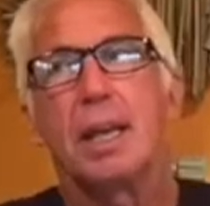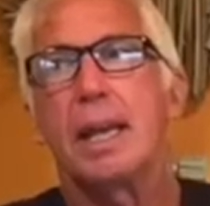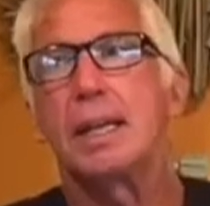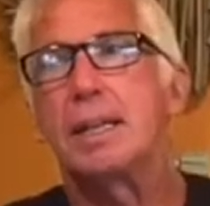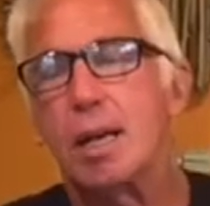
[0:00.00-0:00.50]

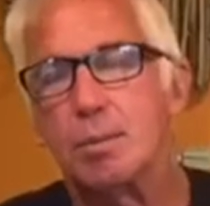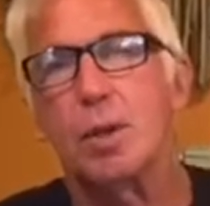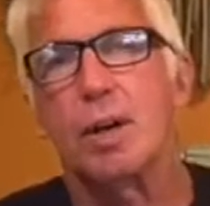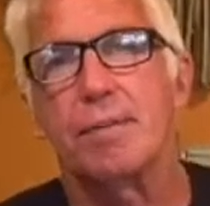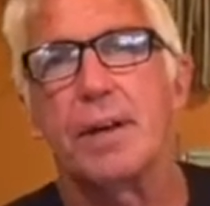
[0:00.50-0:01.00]
And come to
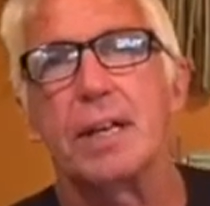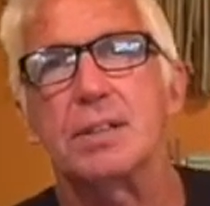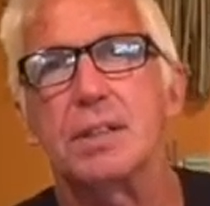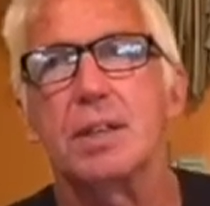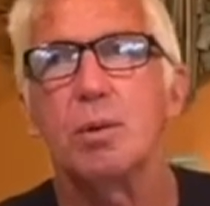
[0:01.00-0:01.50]
our
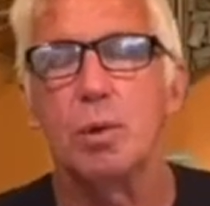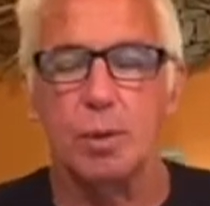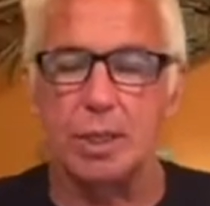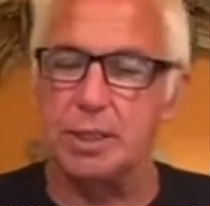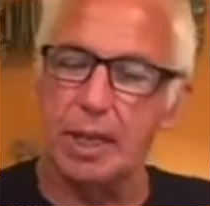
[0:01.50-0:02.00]
fest. We
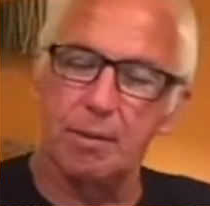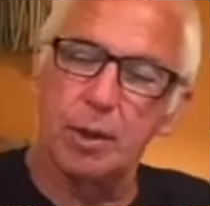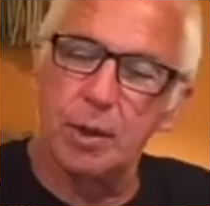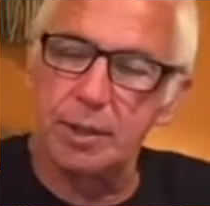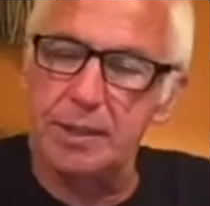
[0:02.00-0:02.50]
want you to have a
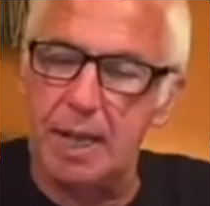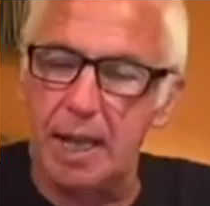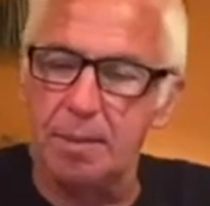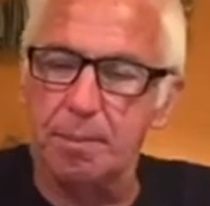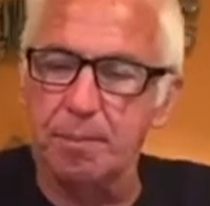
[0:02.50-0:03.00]
good
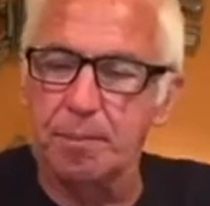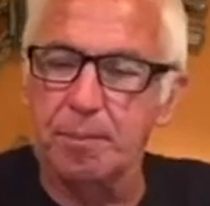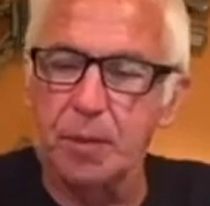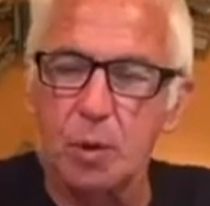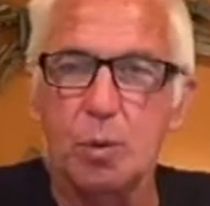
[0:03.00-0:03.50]
time.
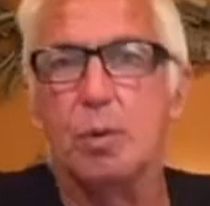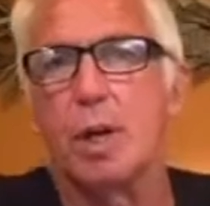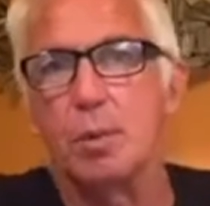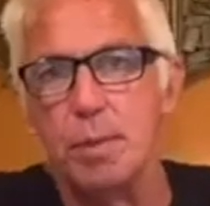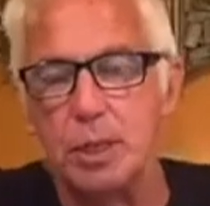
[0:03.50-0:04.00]
We
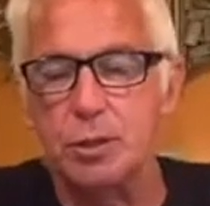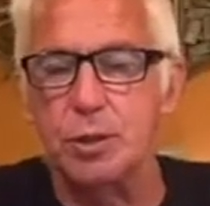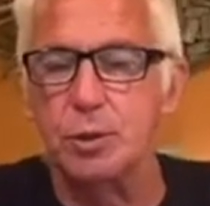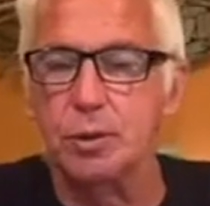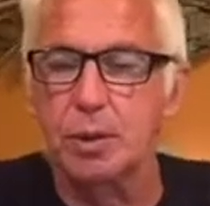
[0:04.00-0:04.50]
want to meet you.